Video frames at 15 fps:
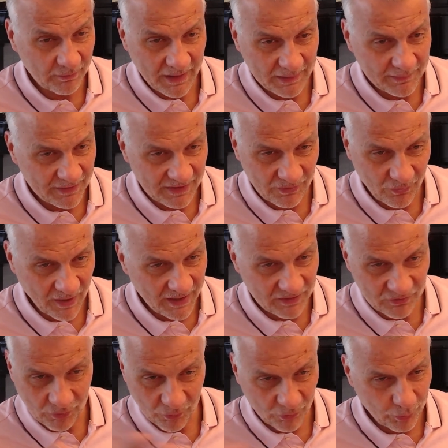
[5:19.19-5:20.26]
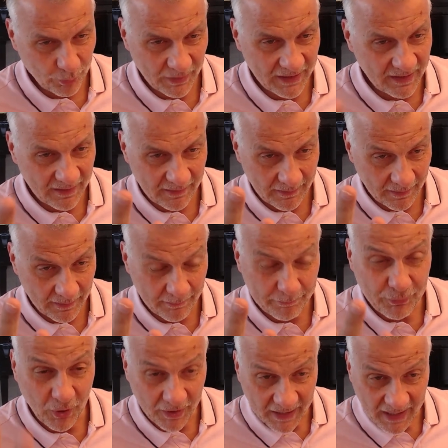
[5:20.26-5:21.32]
maybe 1, 2, 3
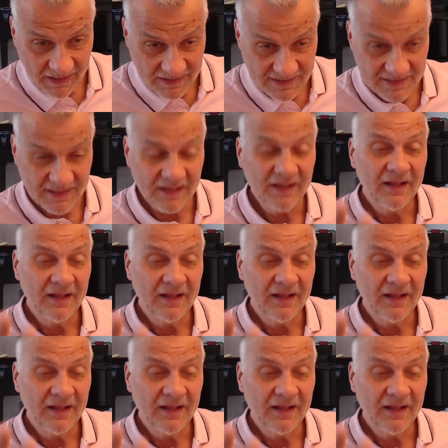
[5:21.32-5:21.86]
products,